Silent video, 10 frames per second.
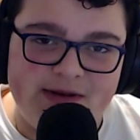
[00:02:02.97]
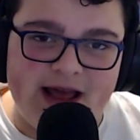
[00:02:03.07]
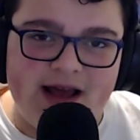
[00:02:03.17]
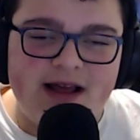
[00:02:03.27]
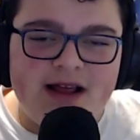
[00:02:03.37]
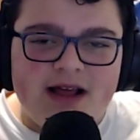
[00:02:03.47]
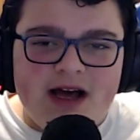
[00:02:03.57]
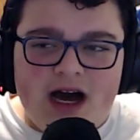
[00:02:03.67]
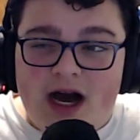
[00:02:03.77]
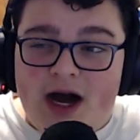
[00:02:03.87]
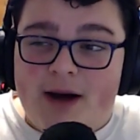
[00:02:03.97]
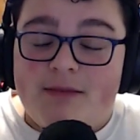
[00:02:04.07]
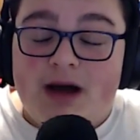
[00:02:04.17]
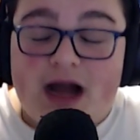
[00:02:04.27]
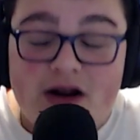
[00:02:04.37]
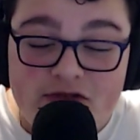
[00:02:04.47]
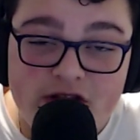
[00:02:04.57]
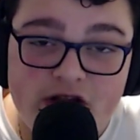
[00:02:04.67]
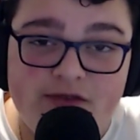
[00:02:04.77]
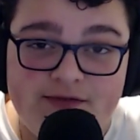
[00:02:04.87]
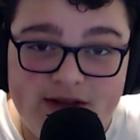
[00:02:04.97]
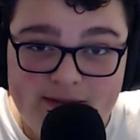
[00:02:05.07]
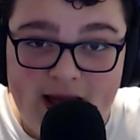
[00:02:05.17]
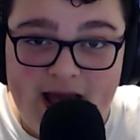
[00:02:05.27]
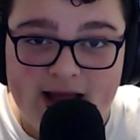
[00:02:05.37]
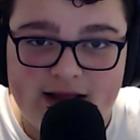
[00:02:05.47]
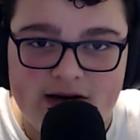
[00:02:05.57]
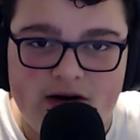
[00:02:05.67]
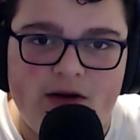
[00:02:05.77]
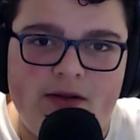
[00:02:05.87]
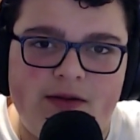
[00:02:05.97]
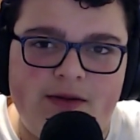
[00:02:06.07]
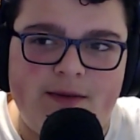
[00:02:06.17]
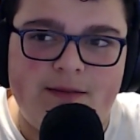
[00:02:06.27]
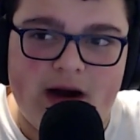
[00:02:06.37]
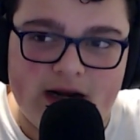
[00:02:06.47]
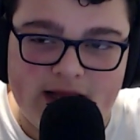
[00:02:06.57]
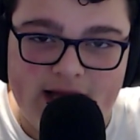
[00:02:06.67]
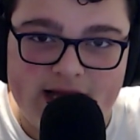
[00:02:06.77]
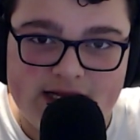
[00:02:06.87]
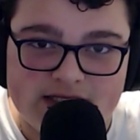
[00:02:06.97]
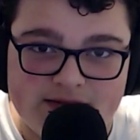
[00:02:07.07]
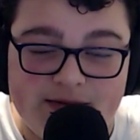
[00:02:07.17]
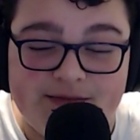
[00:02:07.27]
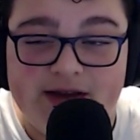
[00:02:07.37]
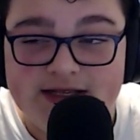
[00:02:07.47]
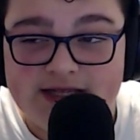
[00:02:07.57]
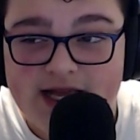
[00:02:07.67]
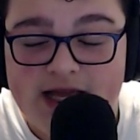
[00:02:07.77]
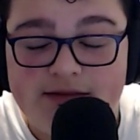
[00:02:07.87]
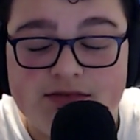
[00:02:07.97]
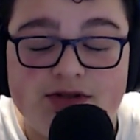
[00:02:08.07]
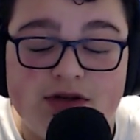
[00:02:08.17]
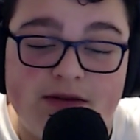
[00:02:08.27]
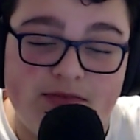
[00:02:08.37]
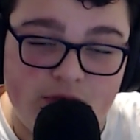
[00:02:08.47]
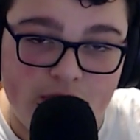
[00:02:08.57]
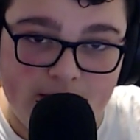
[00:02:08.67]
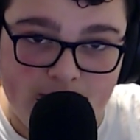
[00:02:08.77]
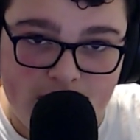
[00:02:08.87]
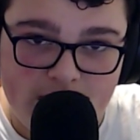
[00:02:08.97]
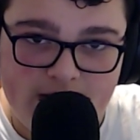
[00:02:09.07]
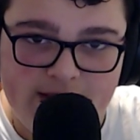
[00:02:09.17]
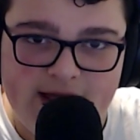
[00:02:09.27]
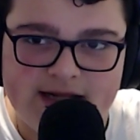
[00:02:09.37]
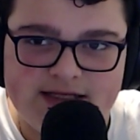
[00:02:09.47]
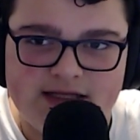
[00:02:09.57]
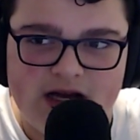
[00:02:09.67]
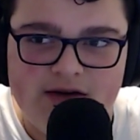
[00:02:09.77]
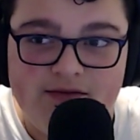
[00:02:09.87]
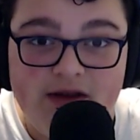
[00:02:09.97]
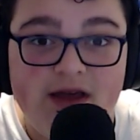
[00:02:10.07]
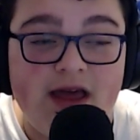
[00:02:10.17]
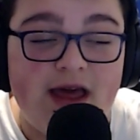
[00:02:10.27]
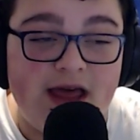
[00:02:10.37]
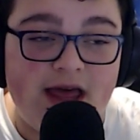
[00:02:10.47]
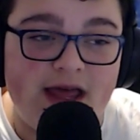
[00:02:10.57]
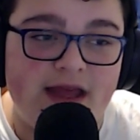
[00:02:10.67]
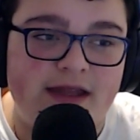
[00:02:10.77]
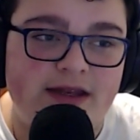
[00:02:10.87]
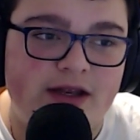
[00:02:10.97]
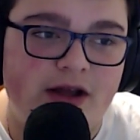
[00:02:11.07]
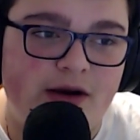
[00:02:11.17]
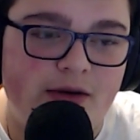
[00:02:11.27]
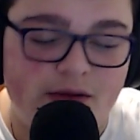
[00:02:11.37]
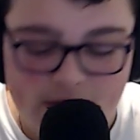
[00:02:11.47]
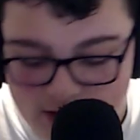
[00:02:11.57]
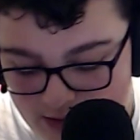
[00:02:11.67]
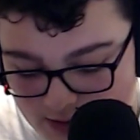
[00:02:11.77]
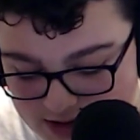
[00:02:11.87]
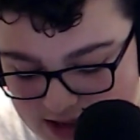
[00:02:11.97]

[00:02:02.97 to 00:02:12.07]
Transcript: But yeah, um, I got really good feedback on the podcast about the face cam, so I'm doing more of that stuff, and you know, which